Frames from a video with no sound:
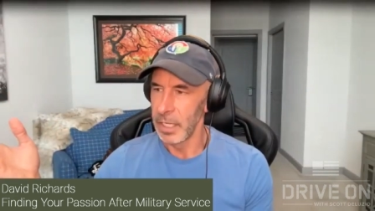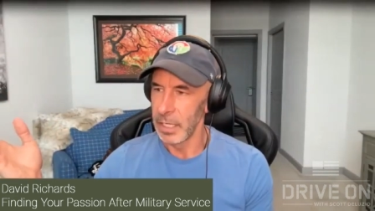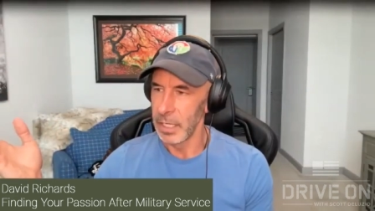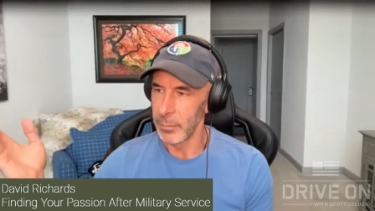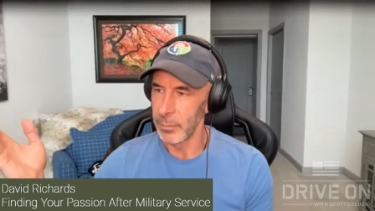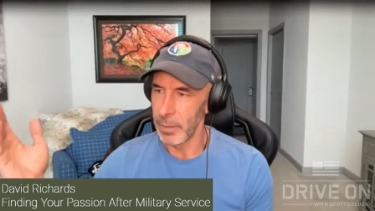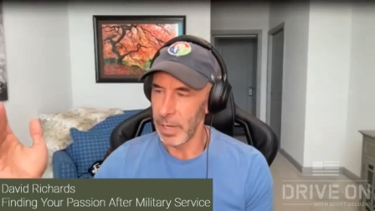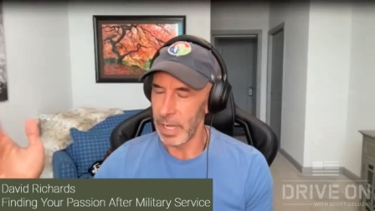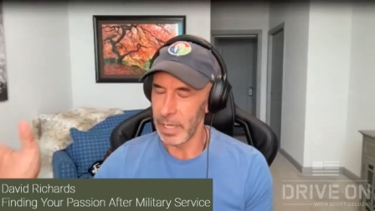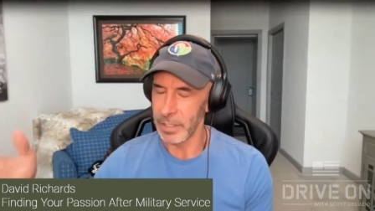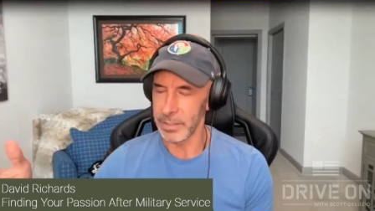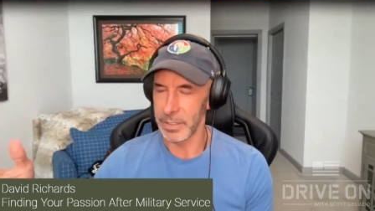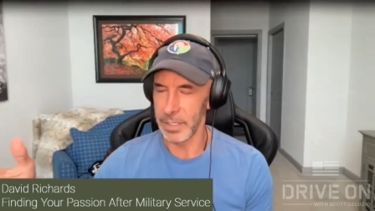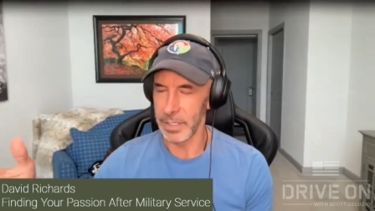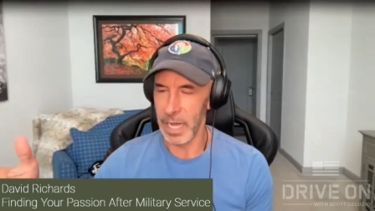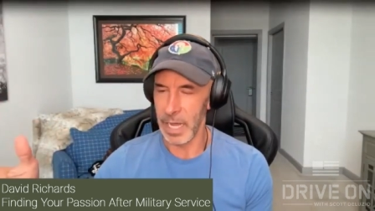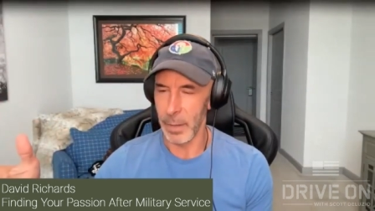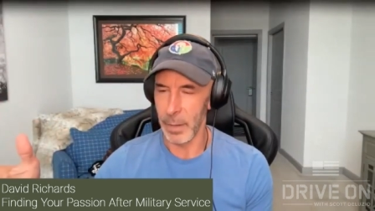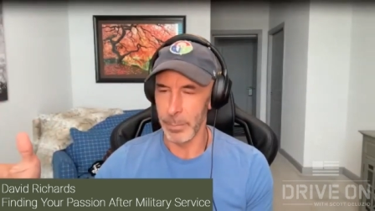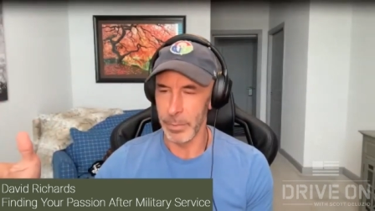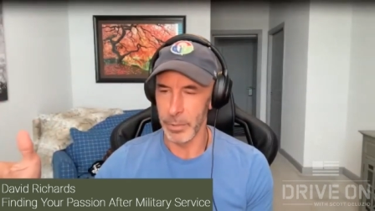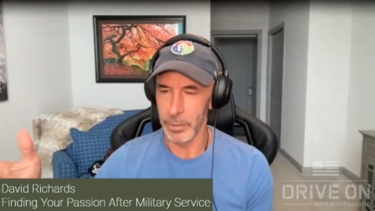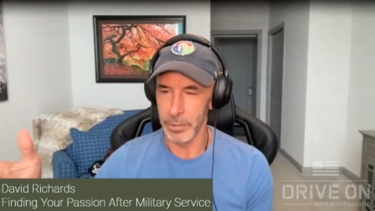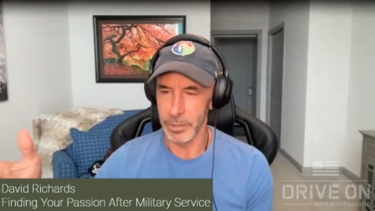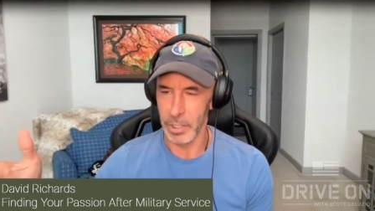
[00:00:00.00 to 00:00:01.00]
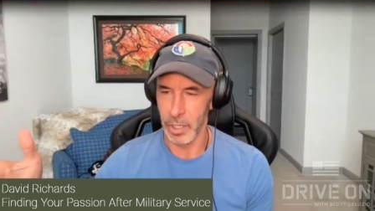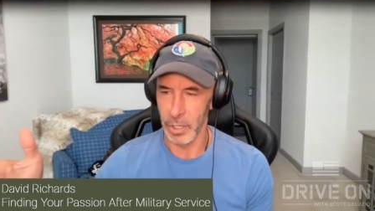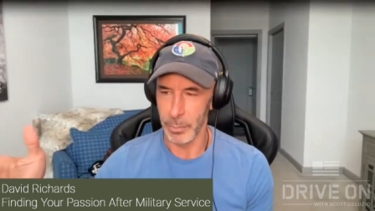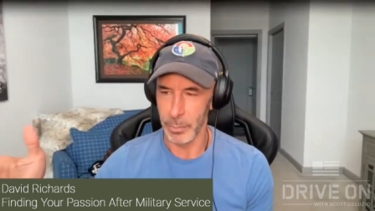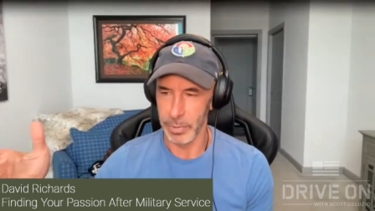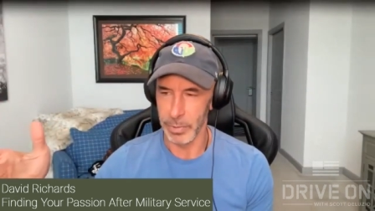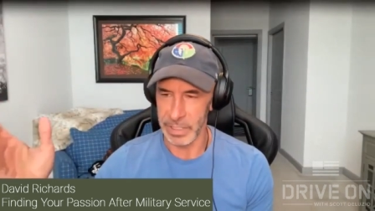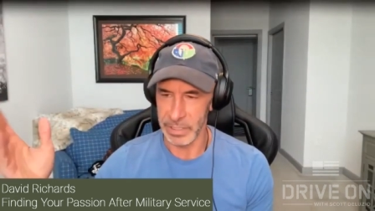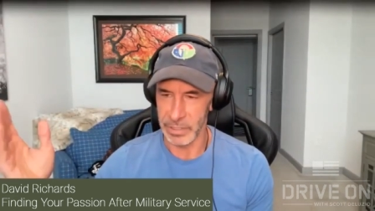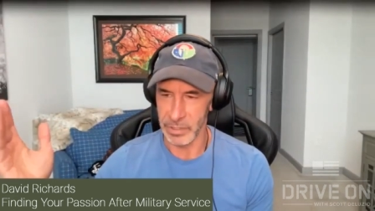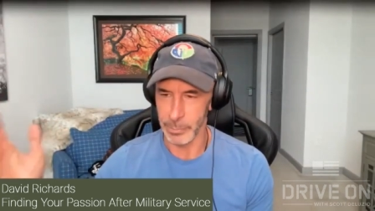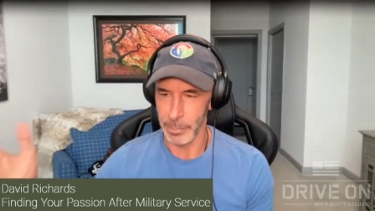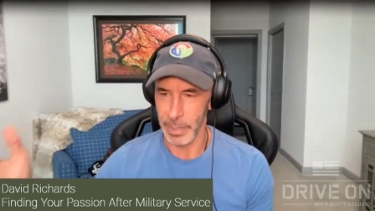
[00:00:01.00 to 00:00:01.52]
who I was now military
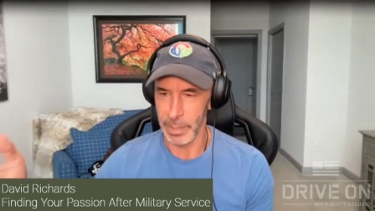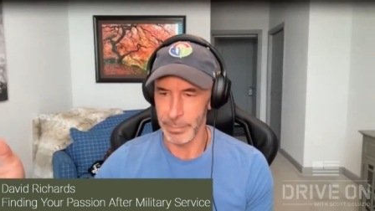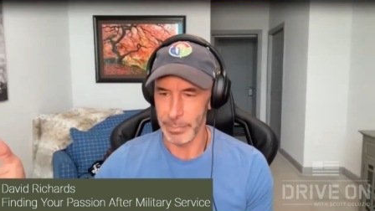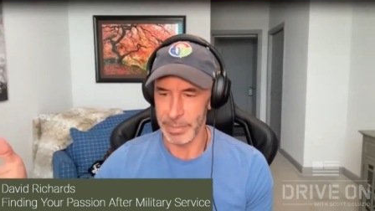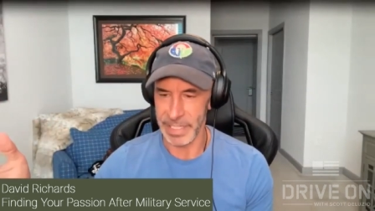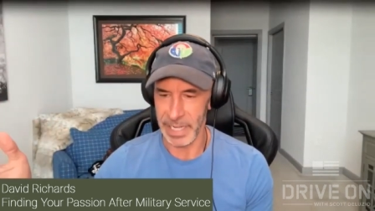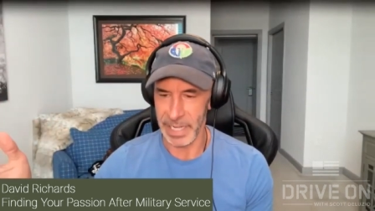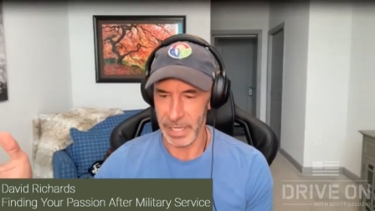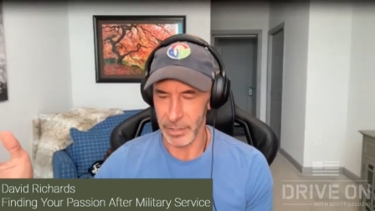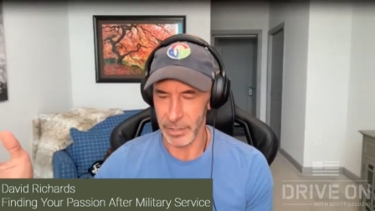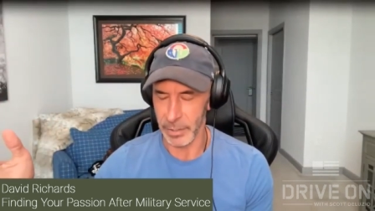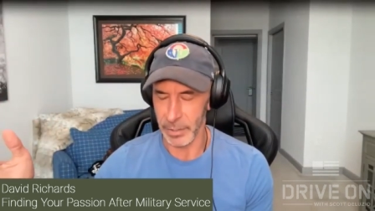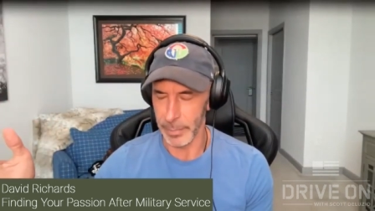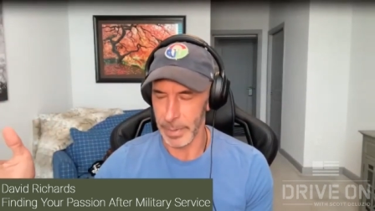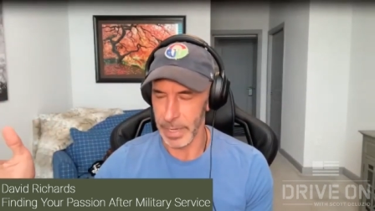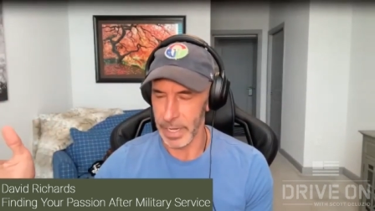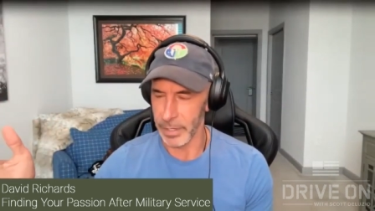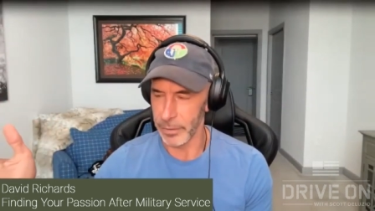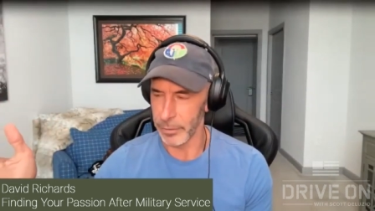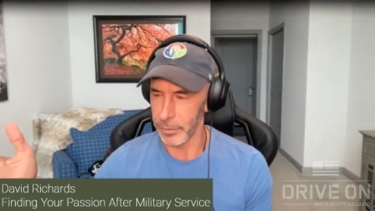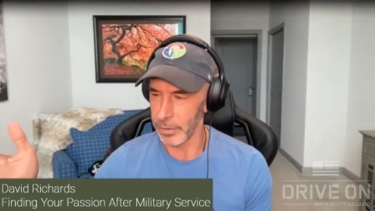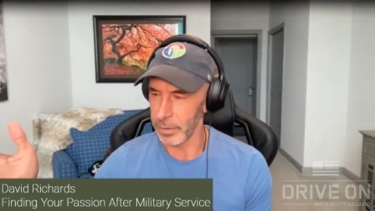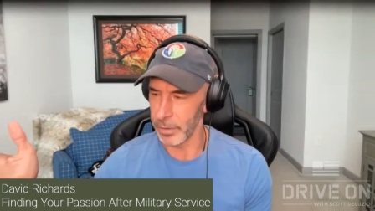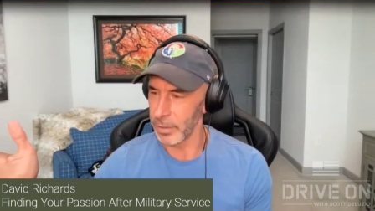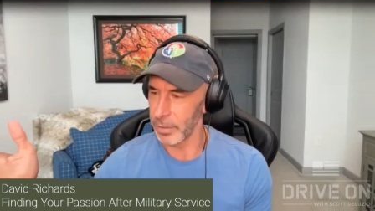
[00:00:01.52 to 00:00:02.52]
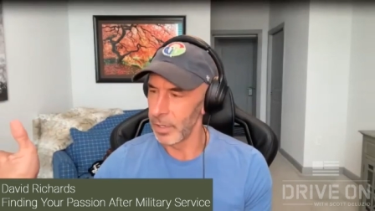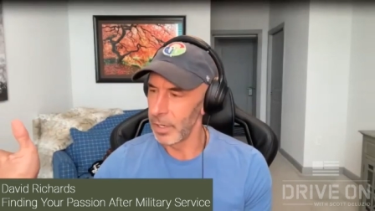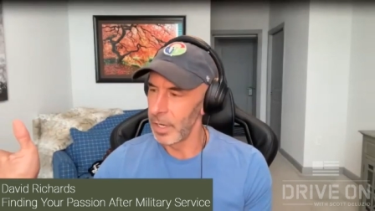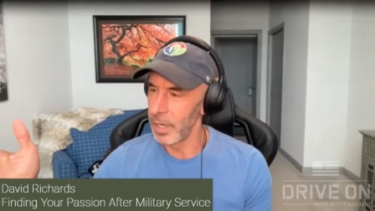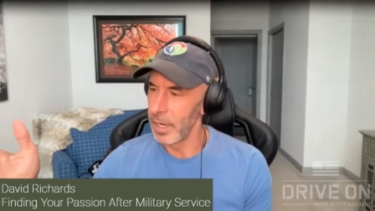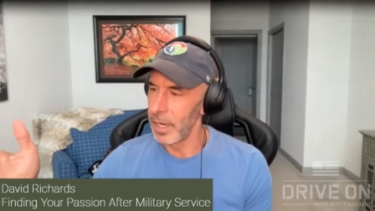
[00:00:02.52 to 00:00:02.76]
police my battalion commander.